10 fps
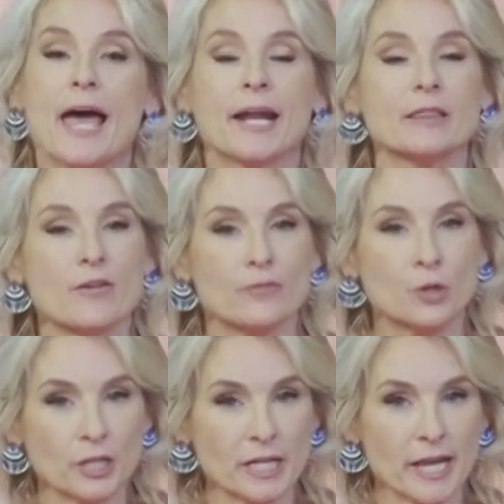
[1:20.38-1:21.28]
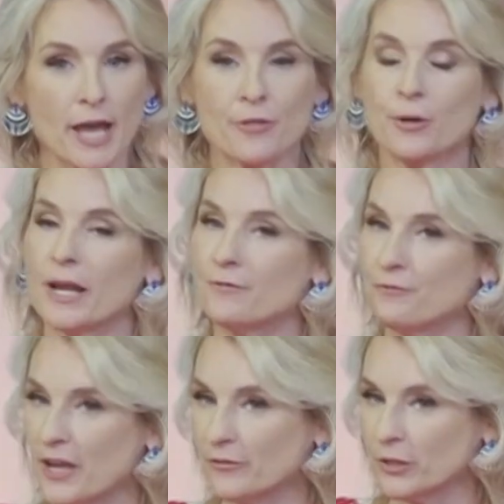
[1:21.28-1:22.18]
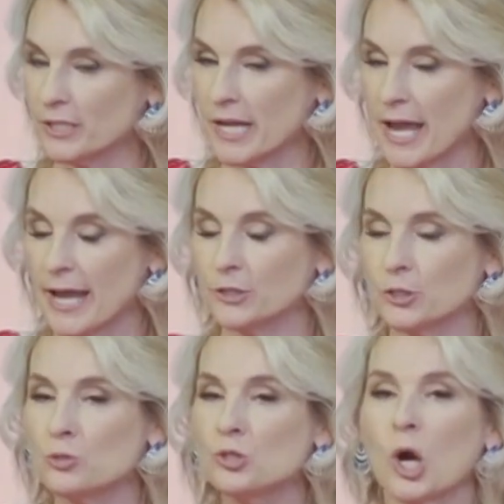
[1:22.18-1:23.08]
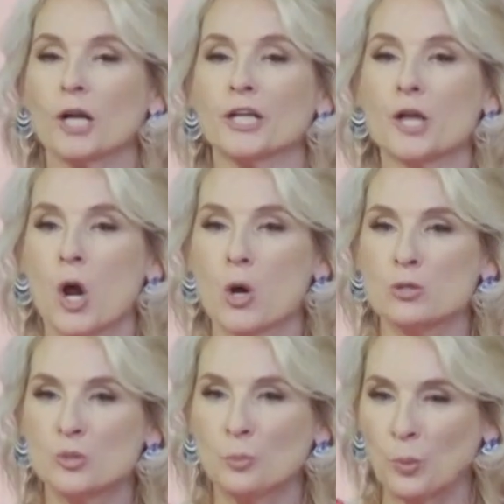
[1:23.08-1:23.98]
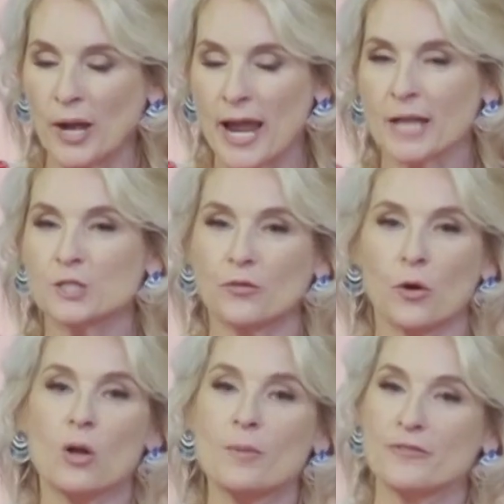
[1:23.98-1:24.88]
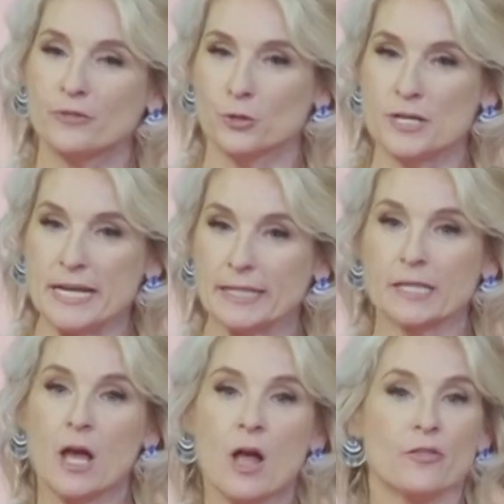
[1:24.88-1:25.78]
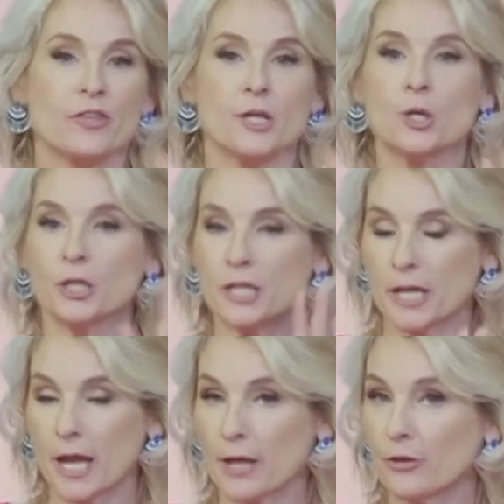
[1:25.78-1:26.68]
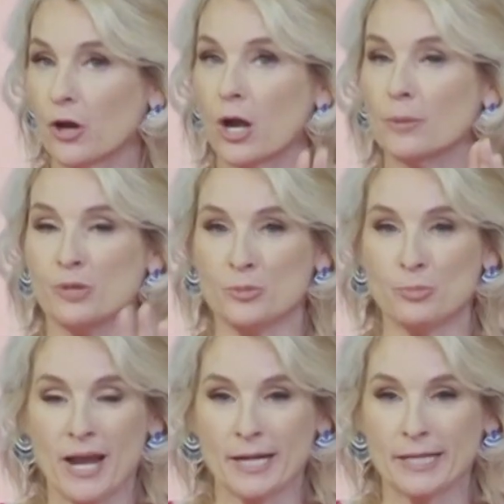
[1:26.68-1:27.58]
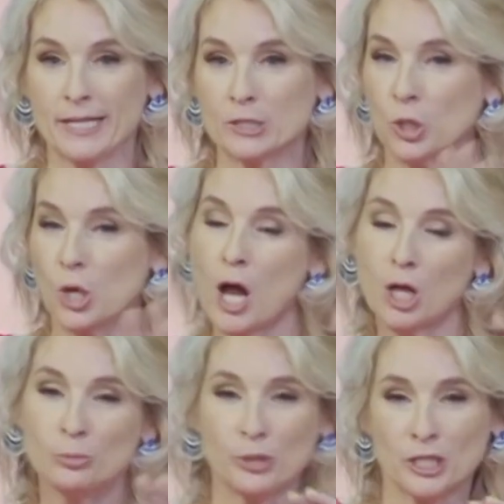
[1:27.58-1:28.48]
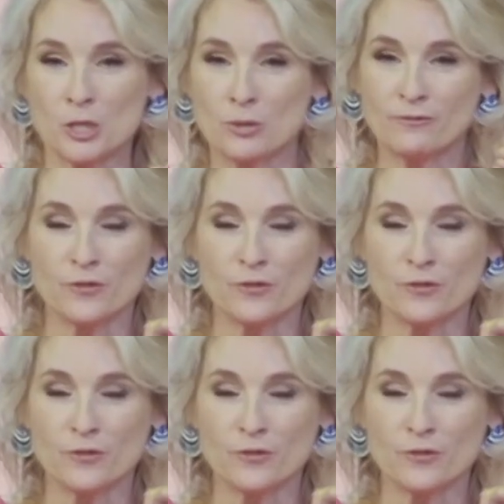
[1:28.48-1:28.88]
And I love Good and Gather and Favorite Day, two Target owned brands for all my food needs. The Good and Gather meat patties, little jalapeno